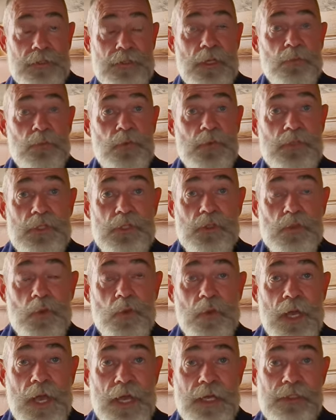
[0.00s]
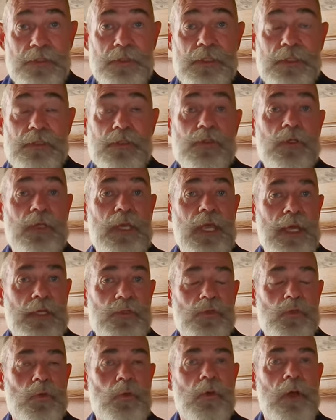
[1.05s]
San Francisco has its
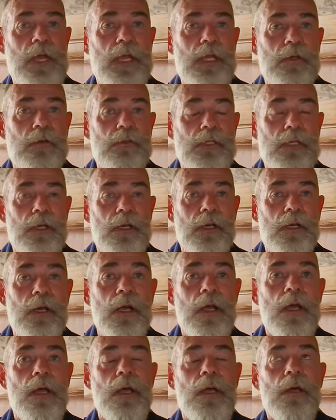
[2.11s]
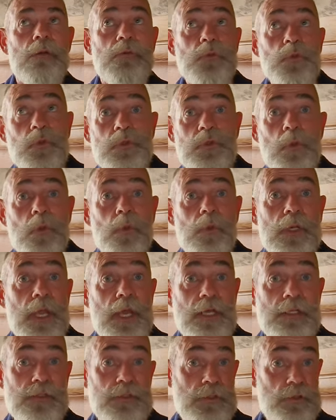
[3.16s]
Castro area, New York
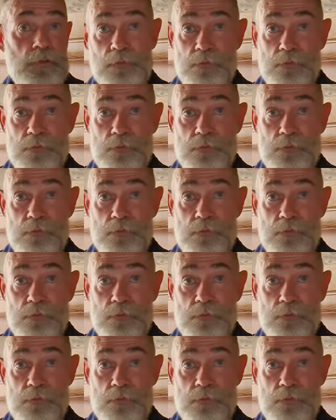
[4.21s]
has its